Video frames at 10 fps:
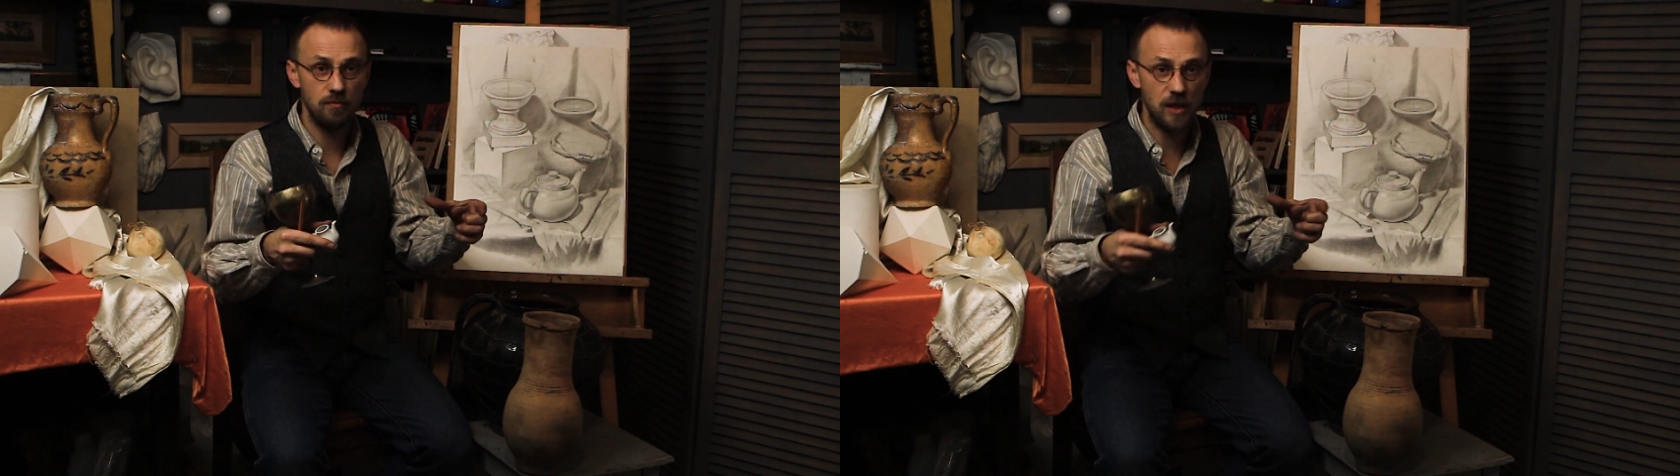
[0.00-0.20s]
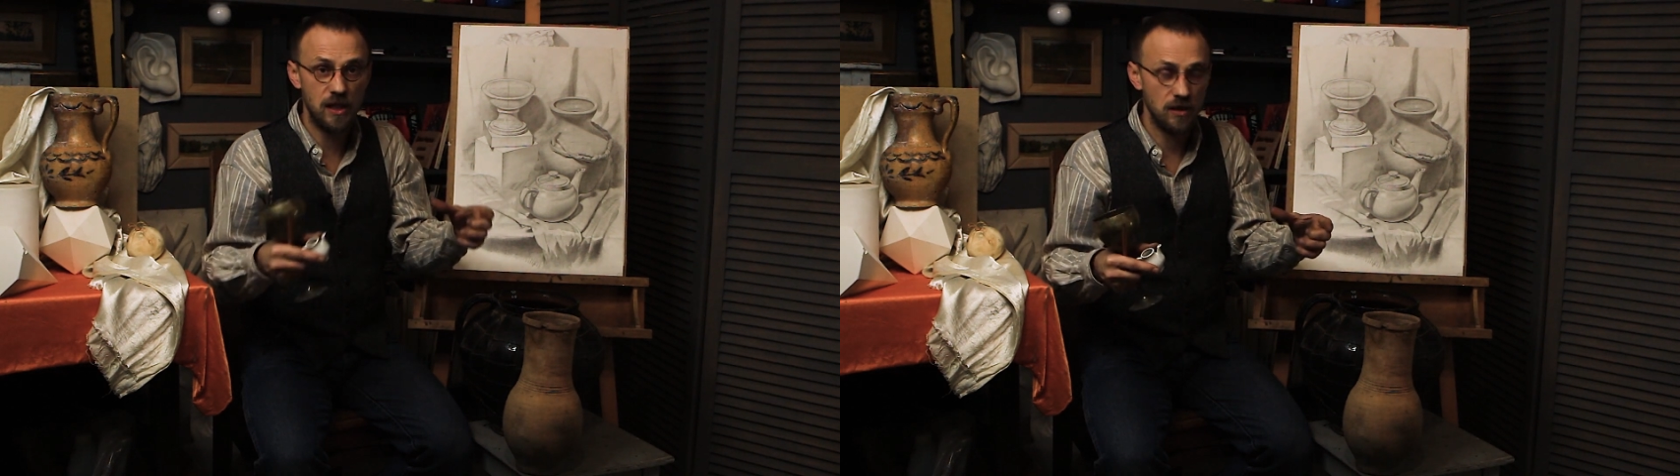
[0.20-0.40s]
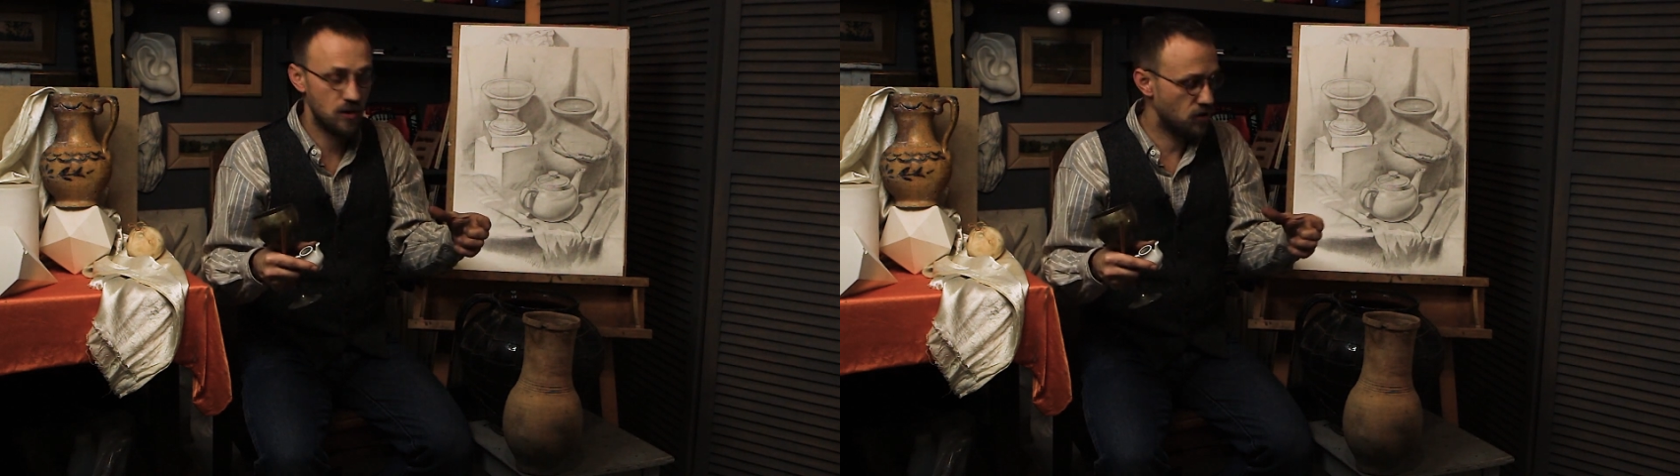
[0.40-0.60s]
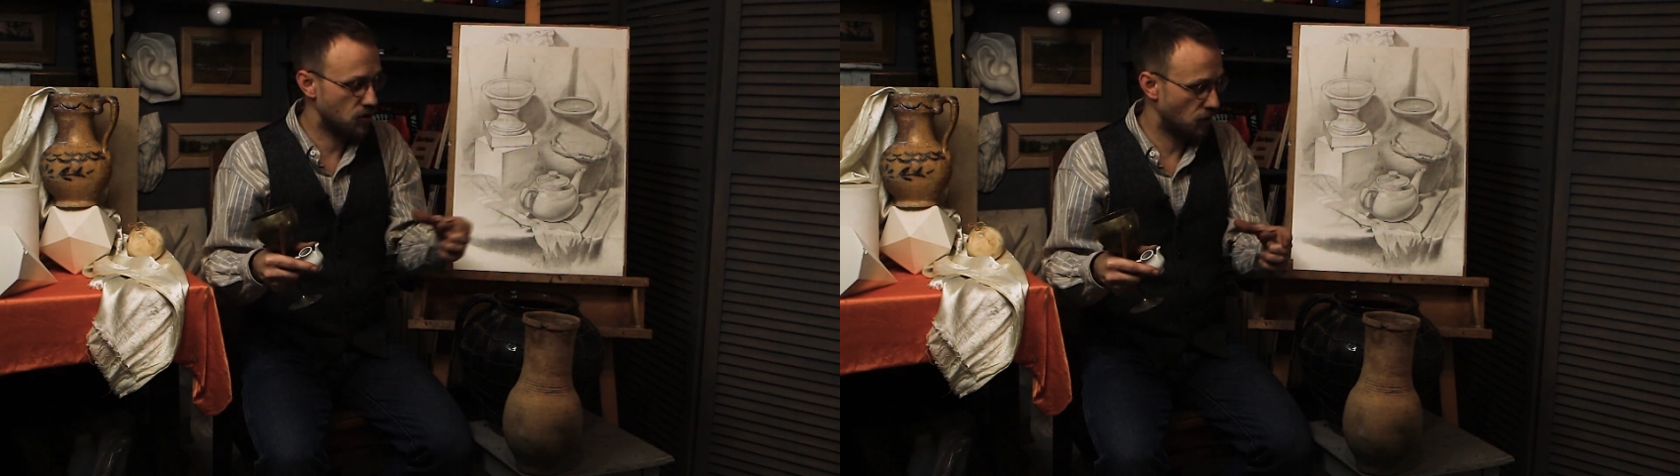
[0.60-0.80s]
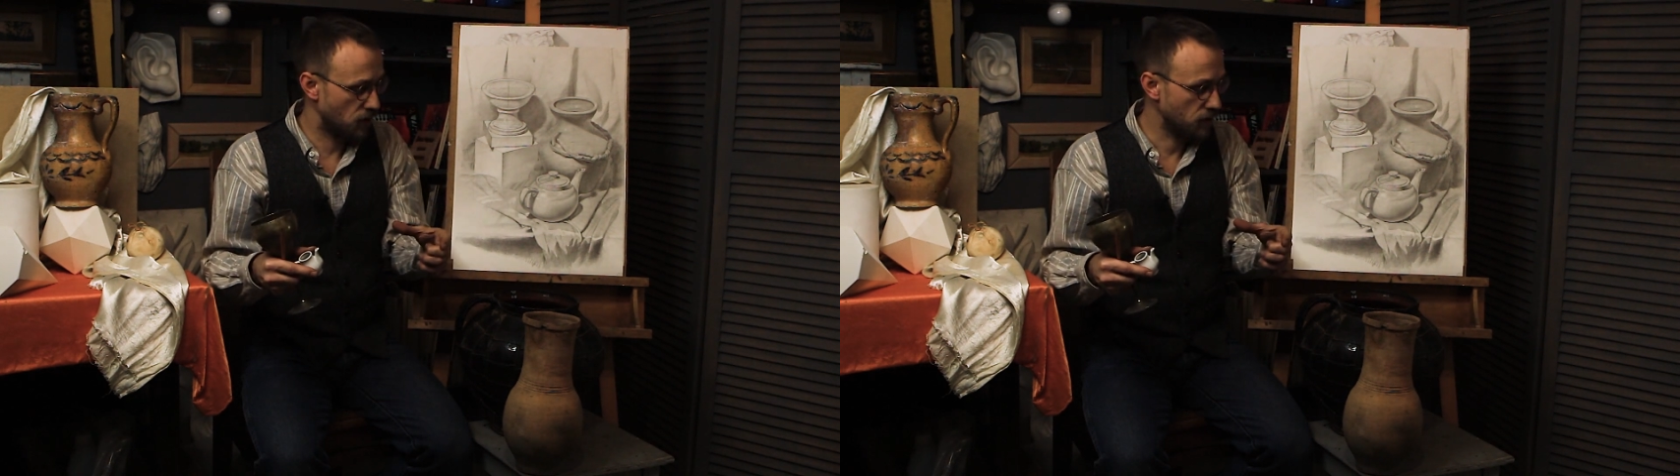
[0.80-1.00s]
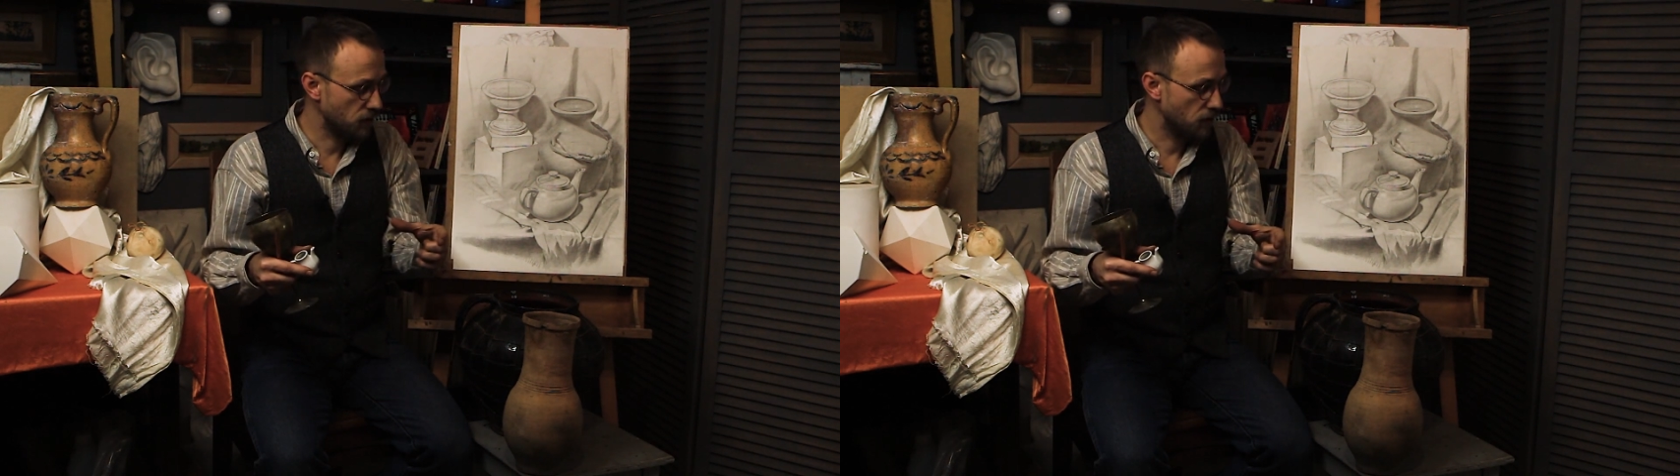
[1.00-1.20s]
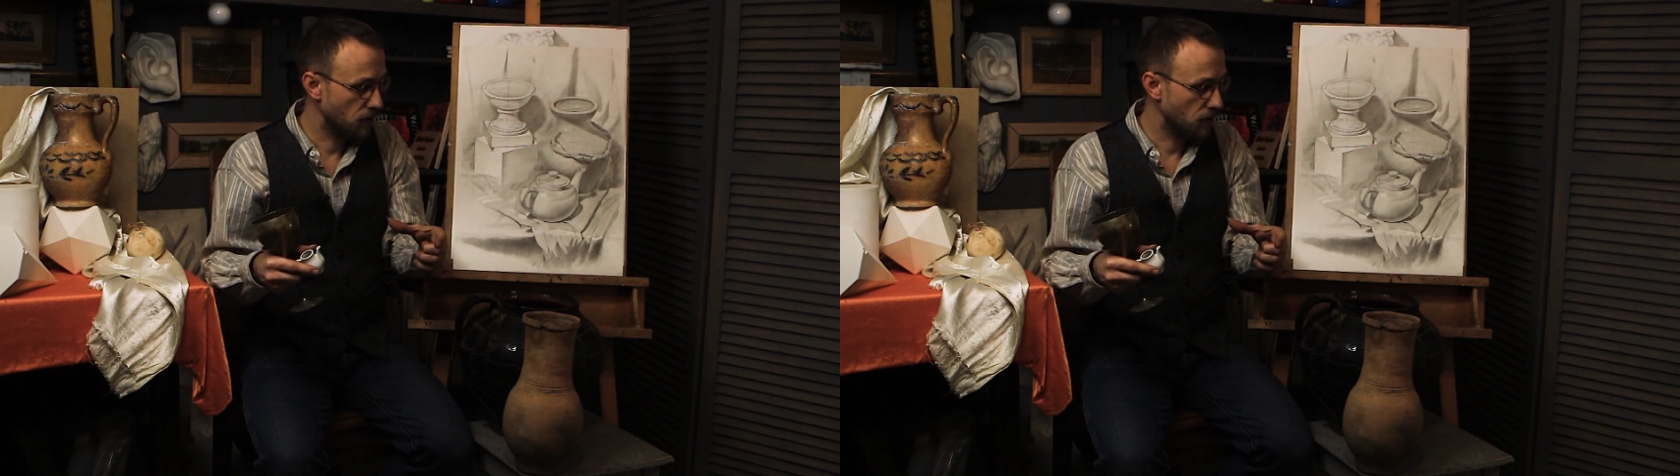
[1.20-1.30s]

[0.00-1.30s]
big circle,